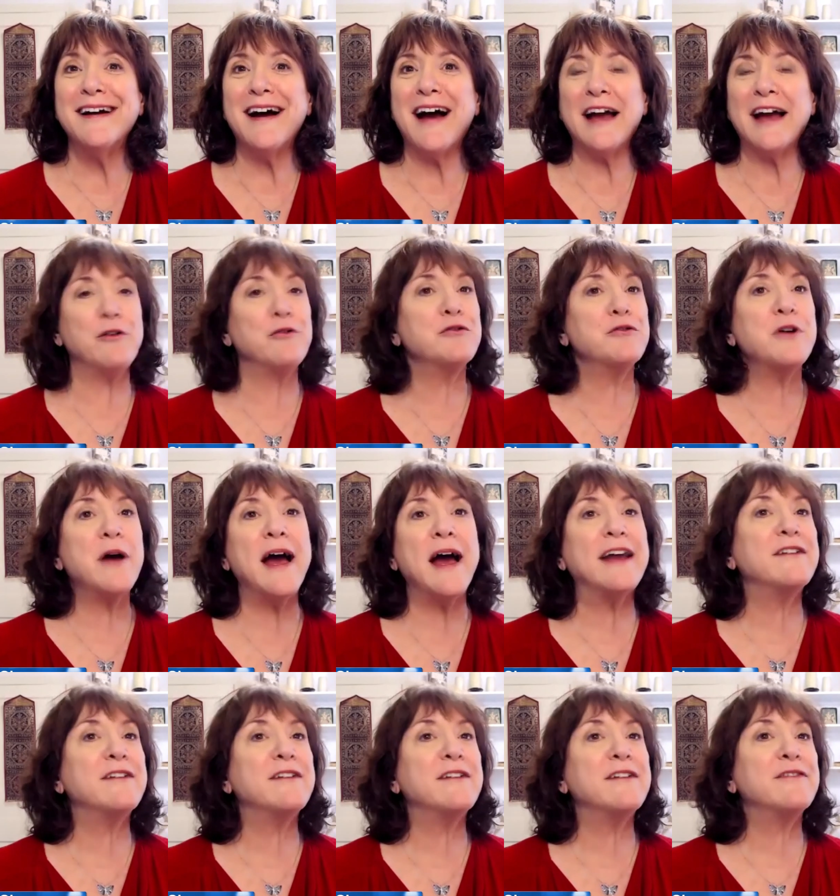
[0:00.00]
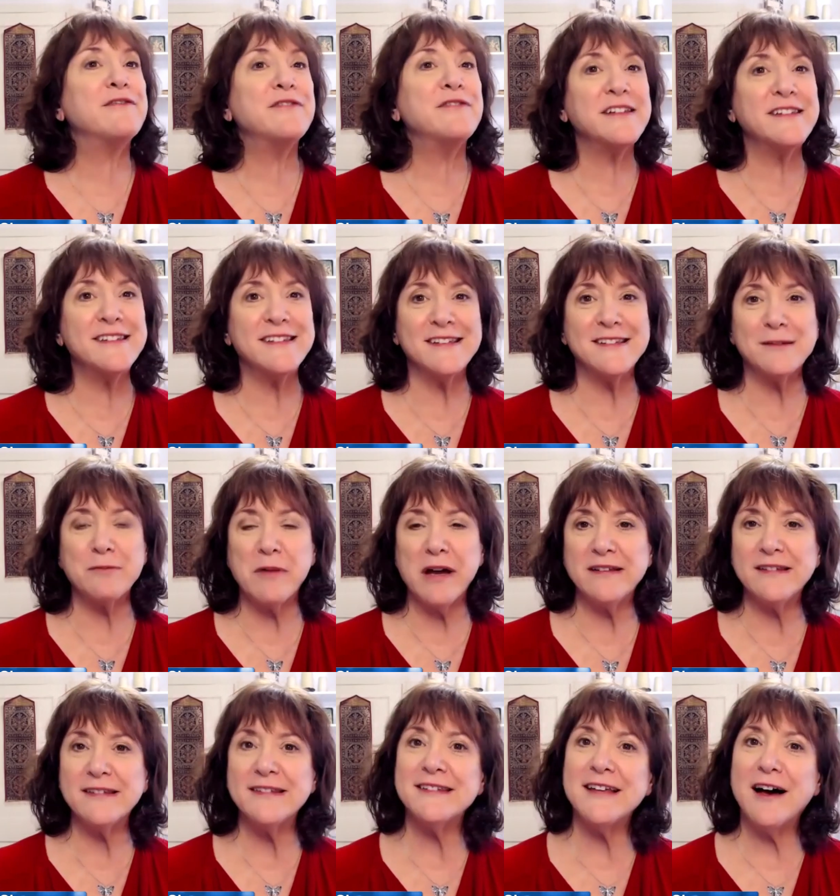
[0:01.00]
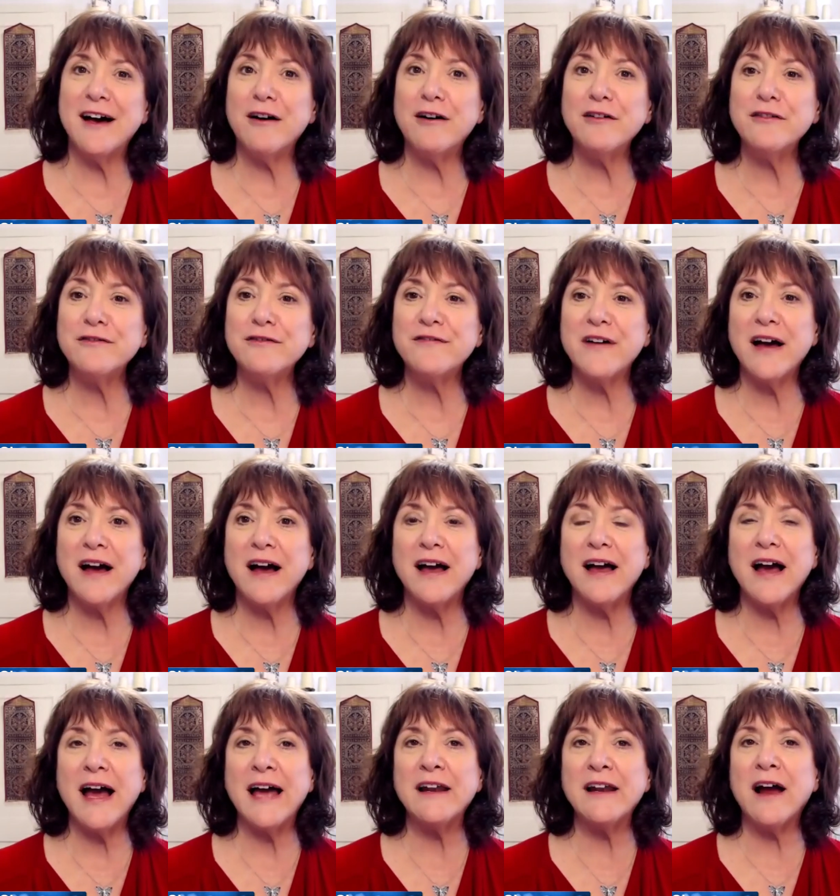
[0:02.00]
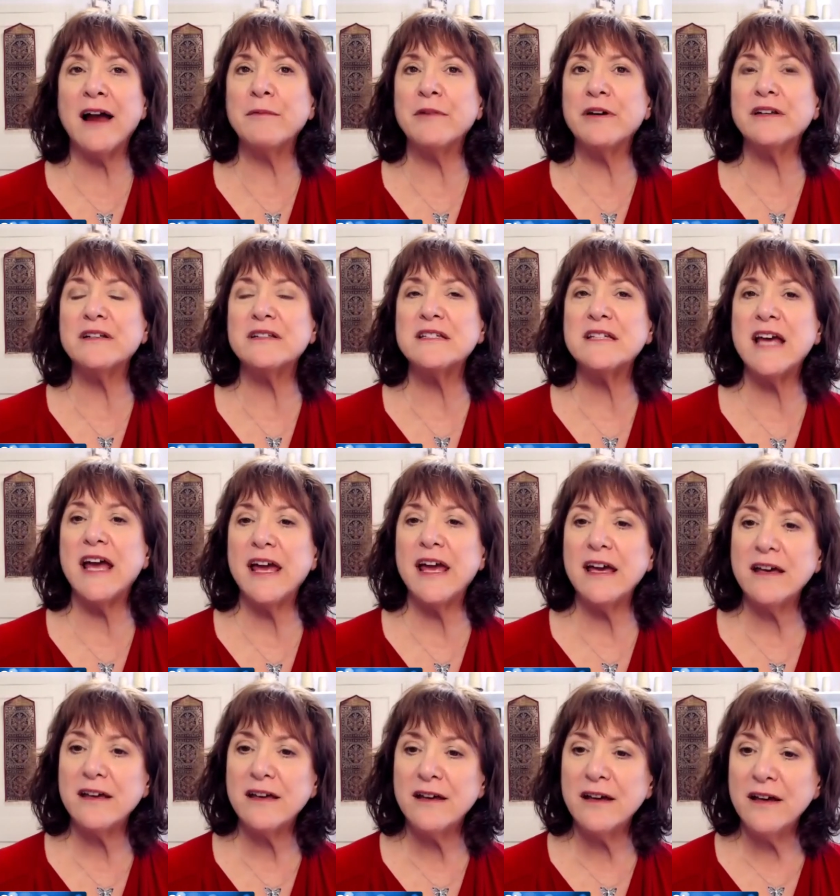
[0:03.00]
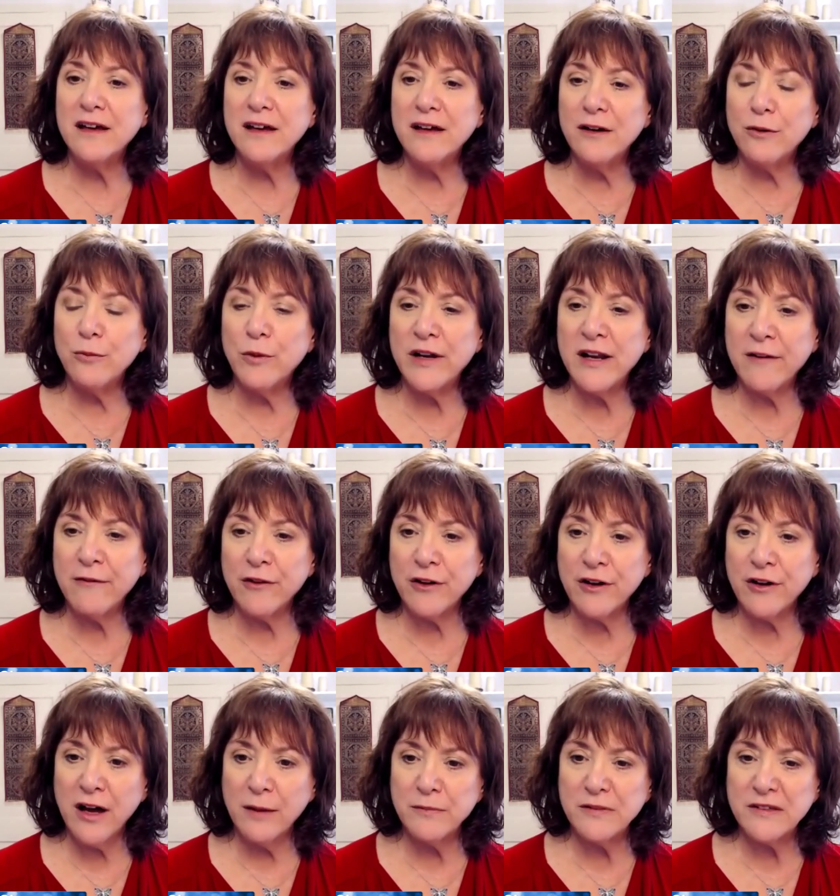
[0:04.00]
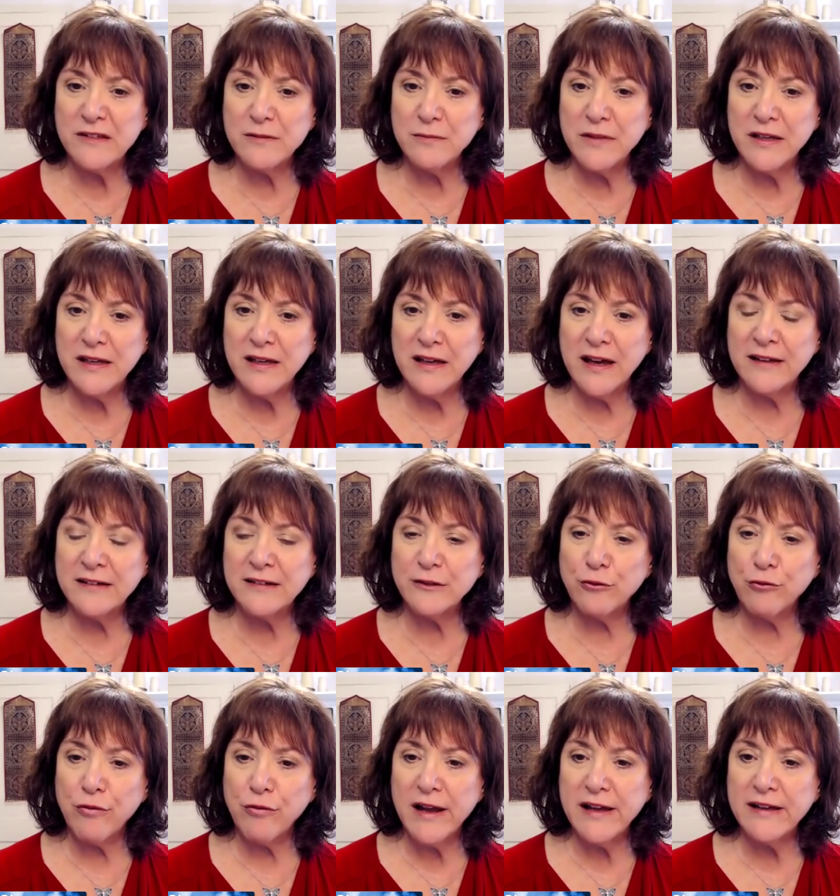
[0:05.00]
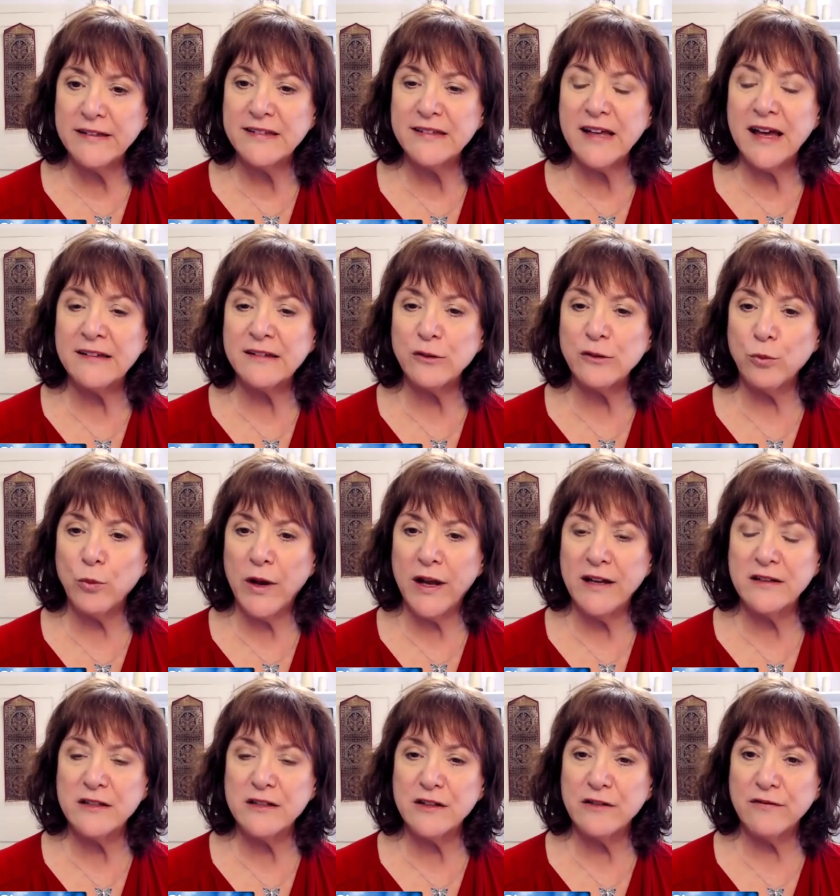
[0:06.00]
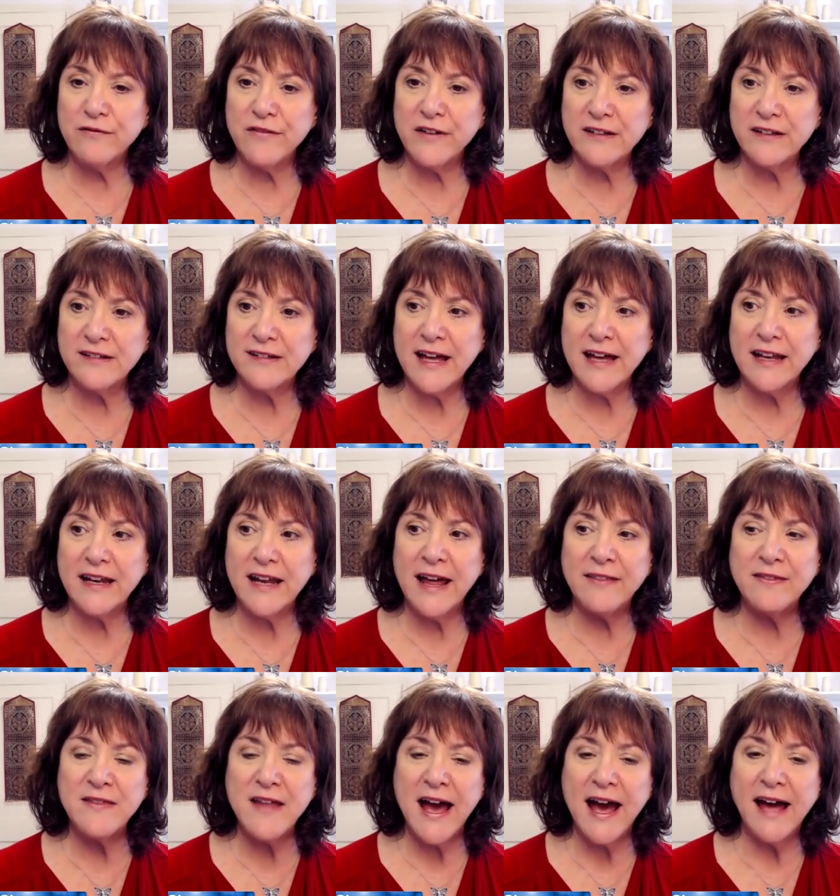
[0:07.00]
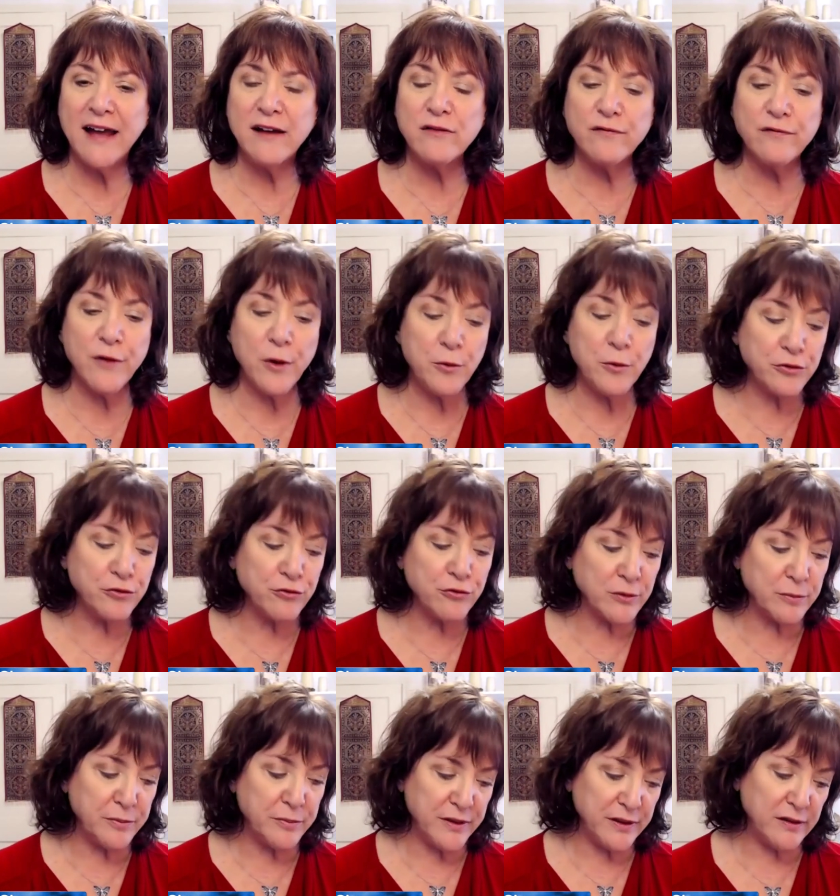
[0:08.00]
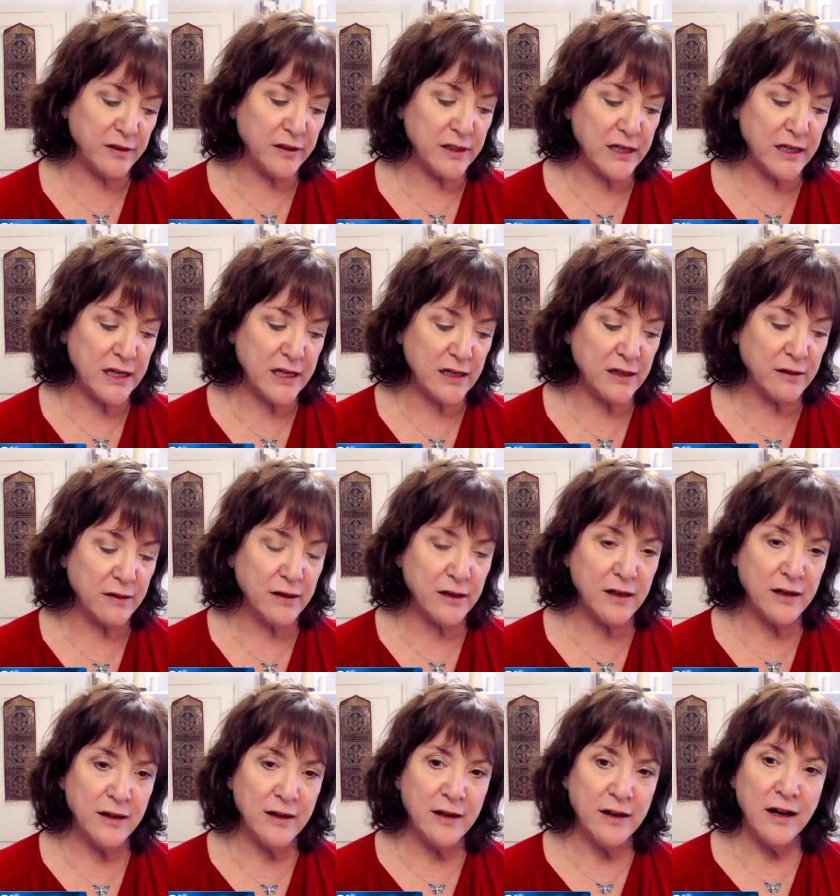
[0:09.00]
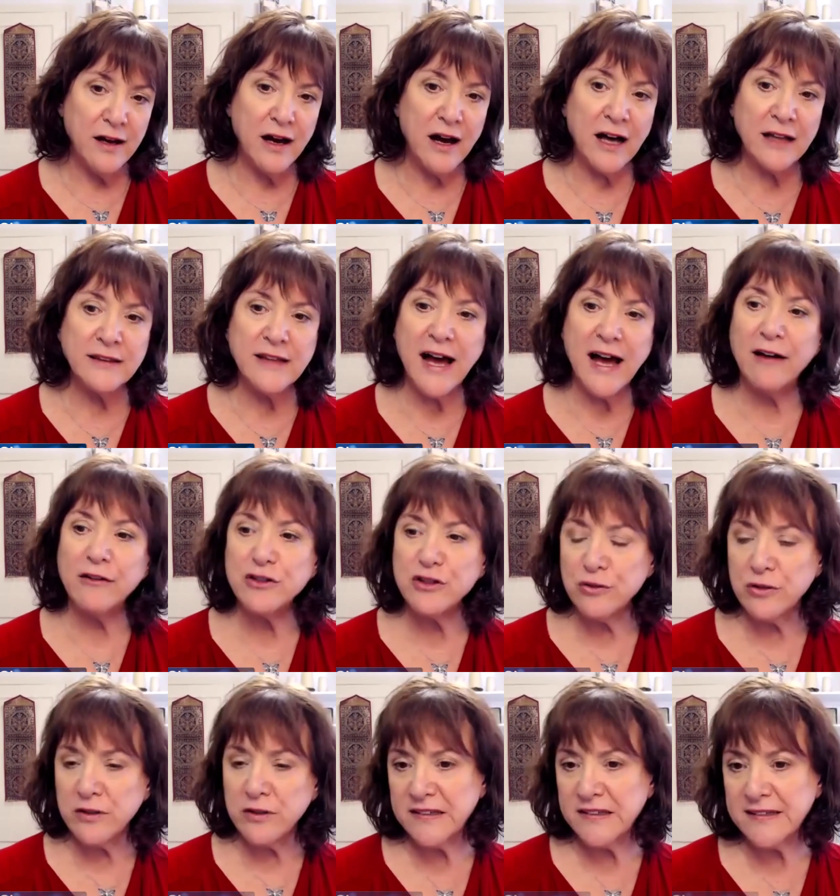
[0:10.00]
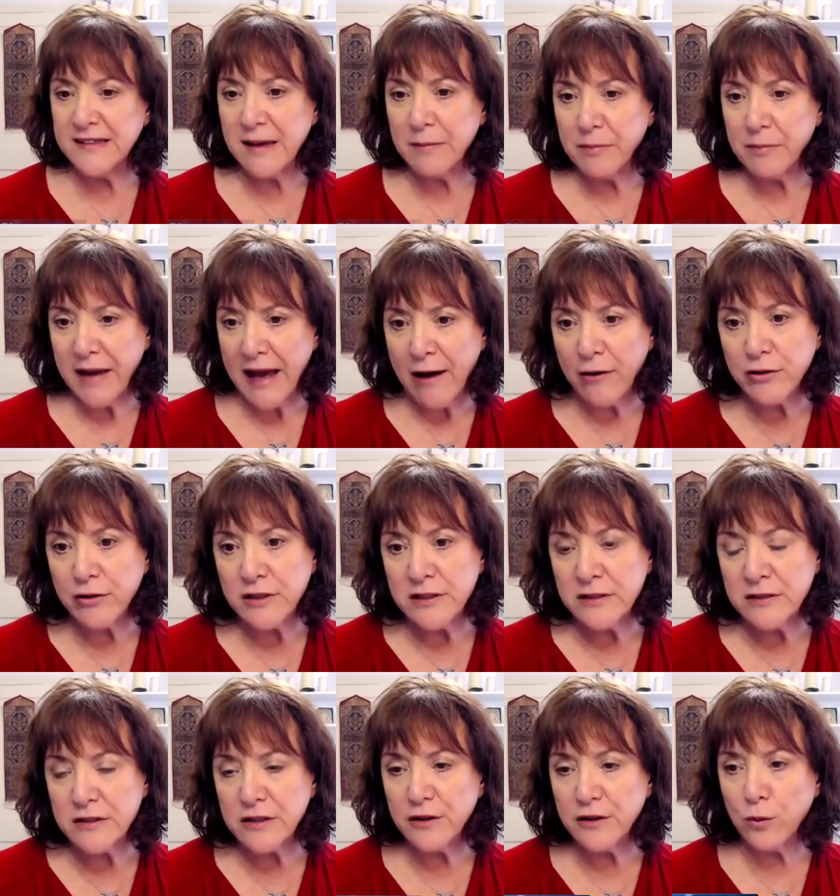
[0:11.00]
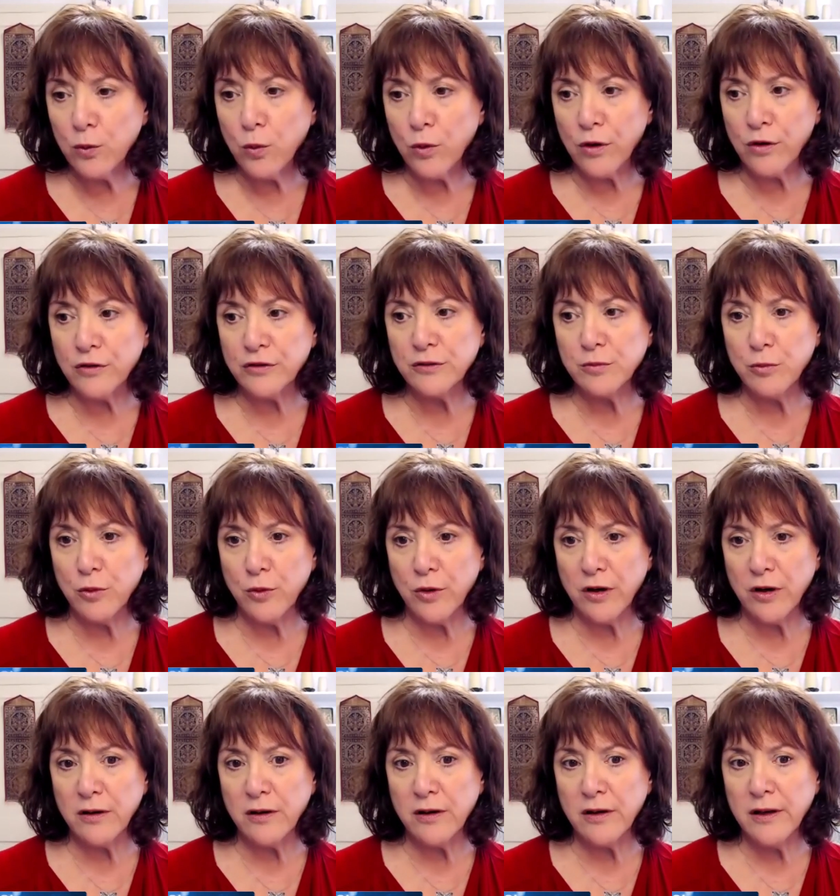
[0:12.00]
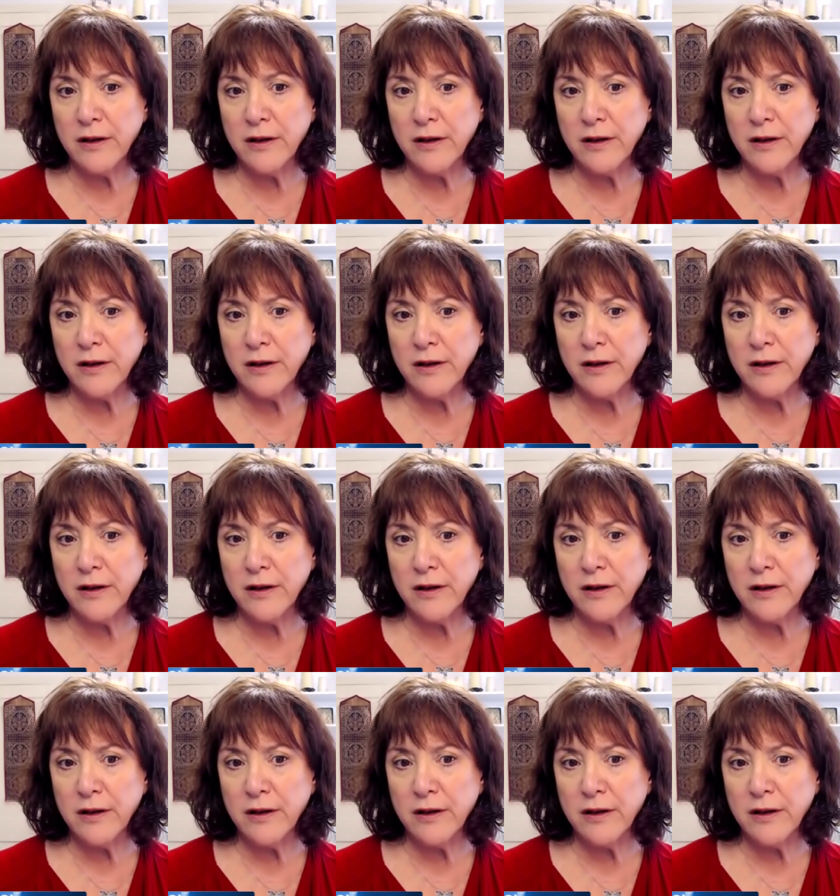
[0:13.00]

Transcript: I don't know how to fix this myself. And I'm going to take whatever comes to me as grace as a way to fix that. And that vulnerability allows you to step out into the world more